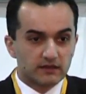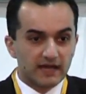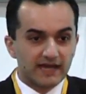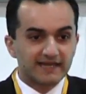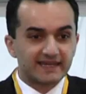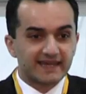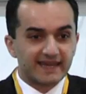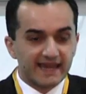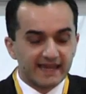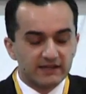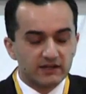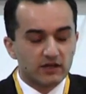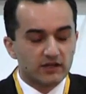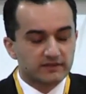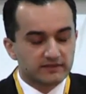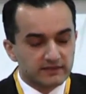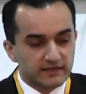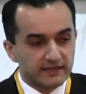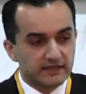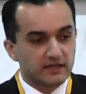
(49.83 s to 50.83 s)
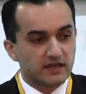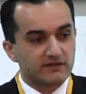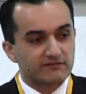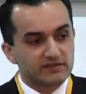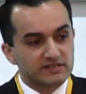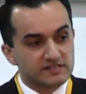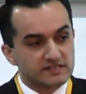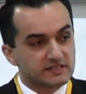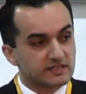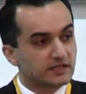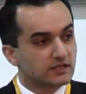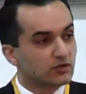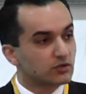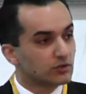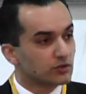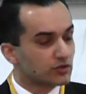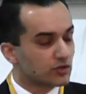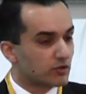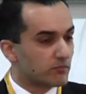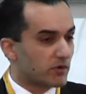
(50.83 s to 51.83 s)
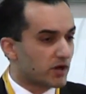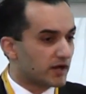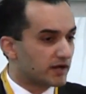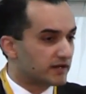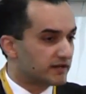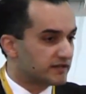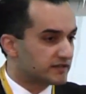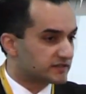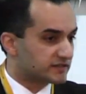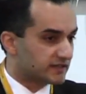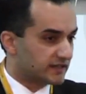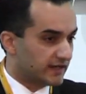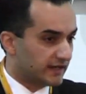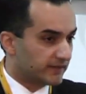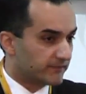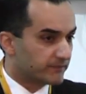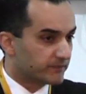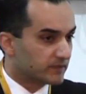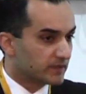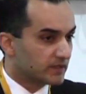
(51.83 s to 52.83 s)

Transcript: I cannot think of a single commodity today